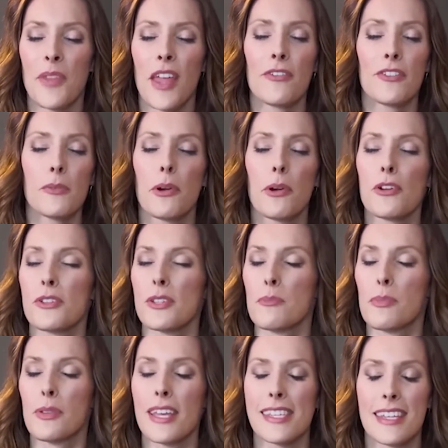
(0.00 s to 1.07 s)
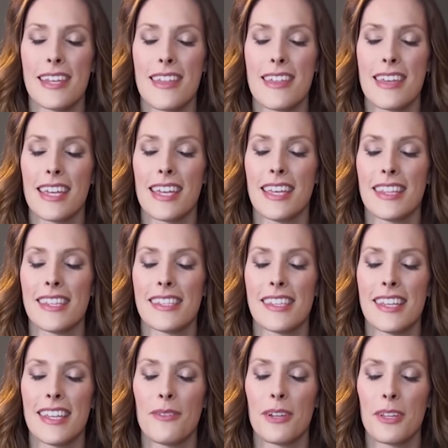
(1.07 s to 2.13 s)
Every person, place, and thing in the
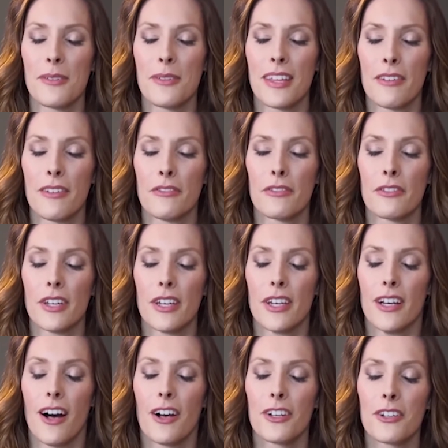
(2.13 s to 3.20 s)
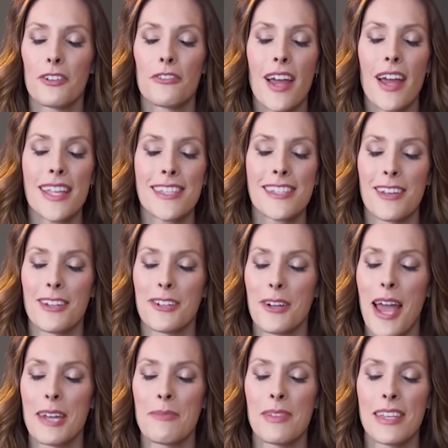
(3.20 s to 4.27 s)
city where you live. All your friends, all
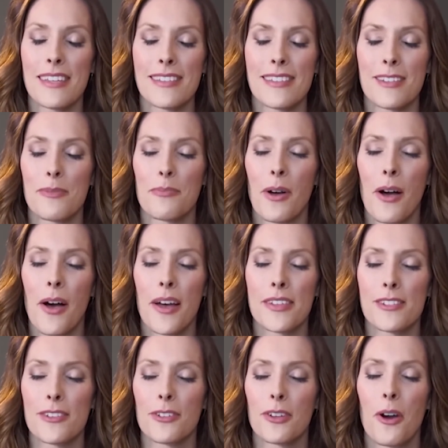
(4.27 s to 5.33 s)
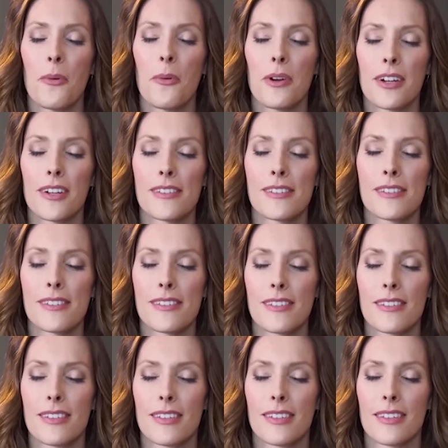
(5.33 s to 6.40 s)
your enemies, your boss, your coworkers.
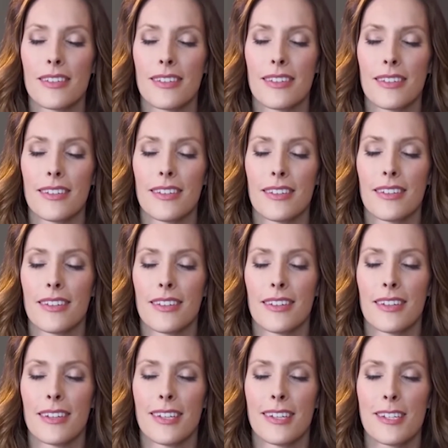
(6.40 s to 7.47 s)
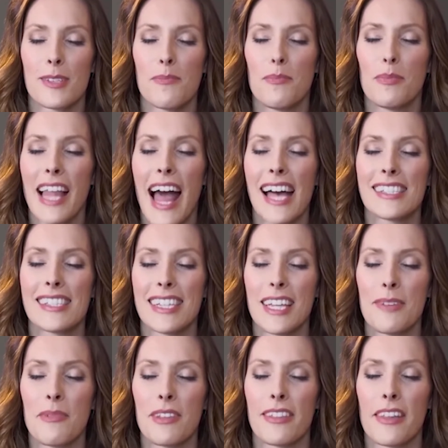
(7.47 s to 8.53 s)
Just blasting
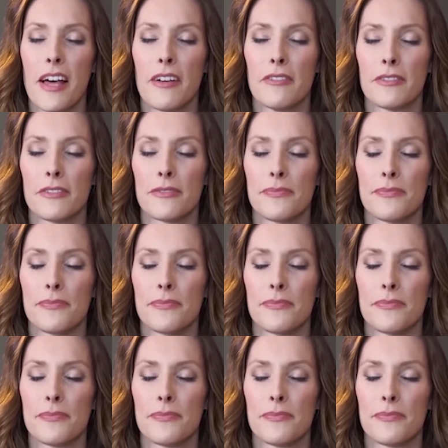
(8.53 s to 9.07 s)
them with love.